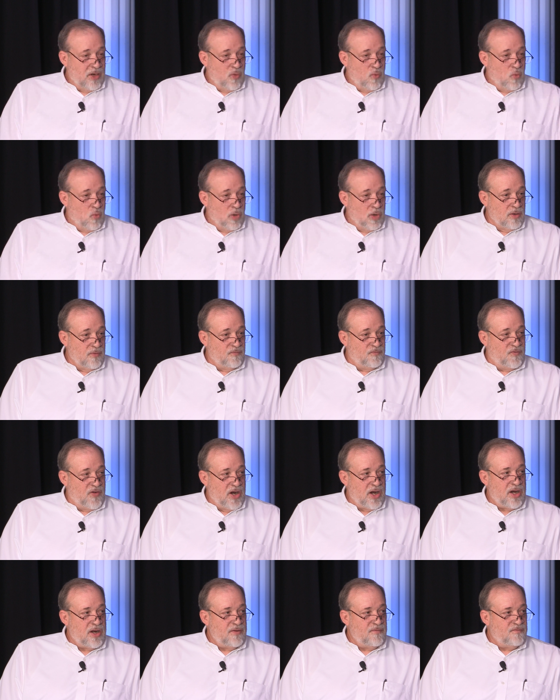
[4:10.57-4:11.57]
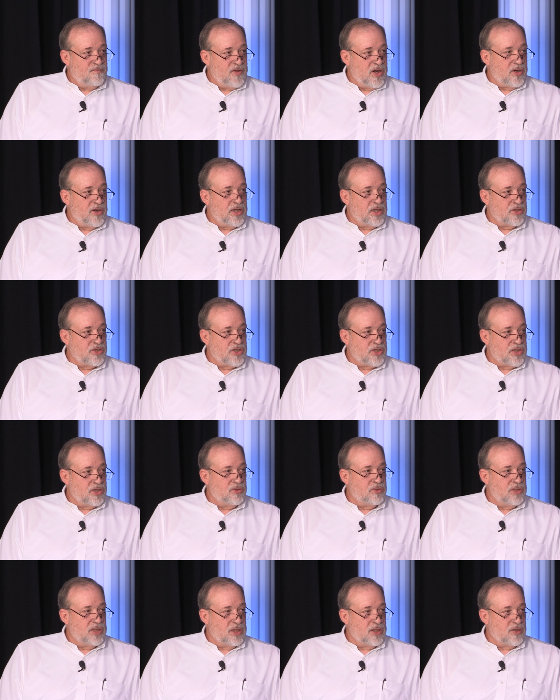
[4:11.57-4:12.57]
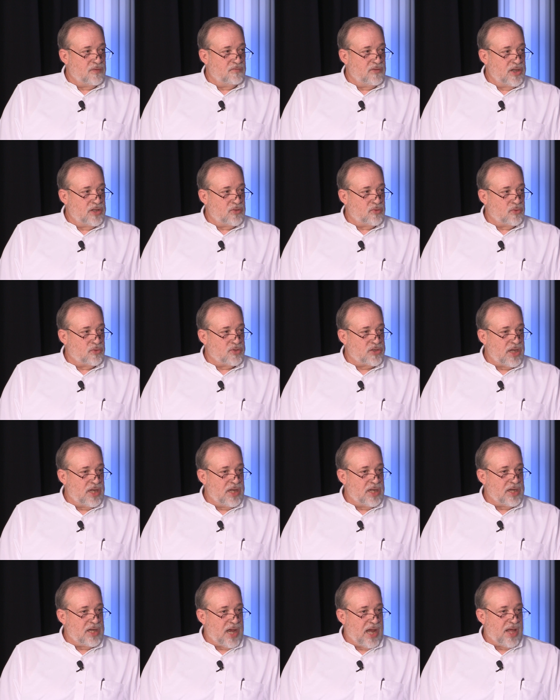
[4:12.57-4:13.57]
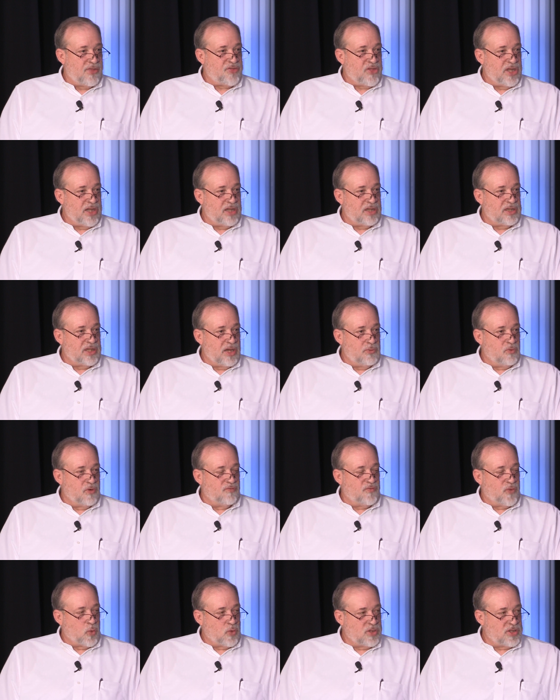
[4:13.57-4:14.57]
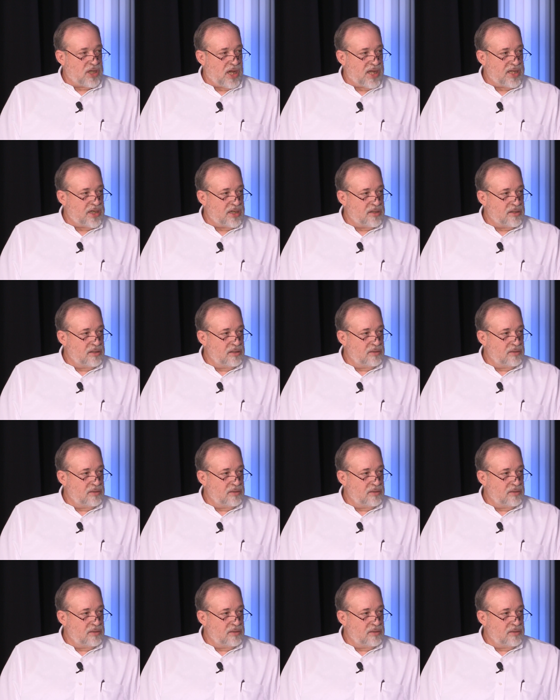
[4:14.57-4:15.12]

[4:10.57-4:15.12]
were very, very astute individuals, and I think they were foresighted.